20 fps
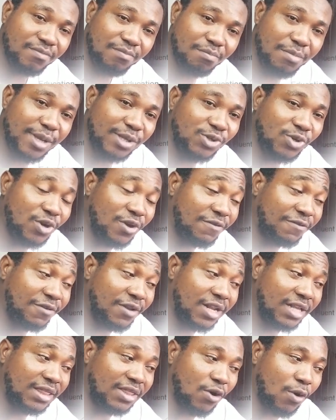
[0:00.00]
Make sure you
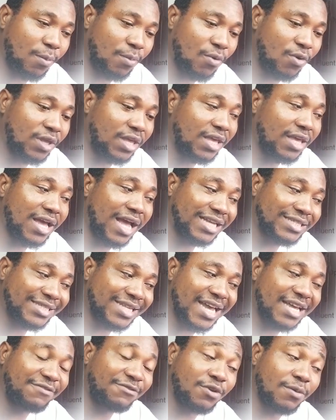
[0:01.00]
fill it up. Okay,
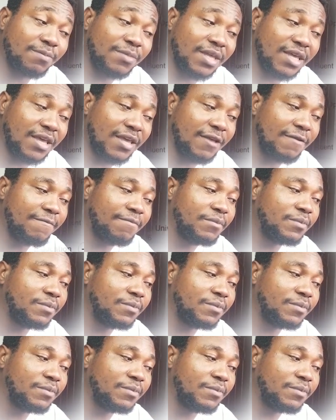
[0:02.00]
aside from the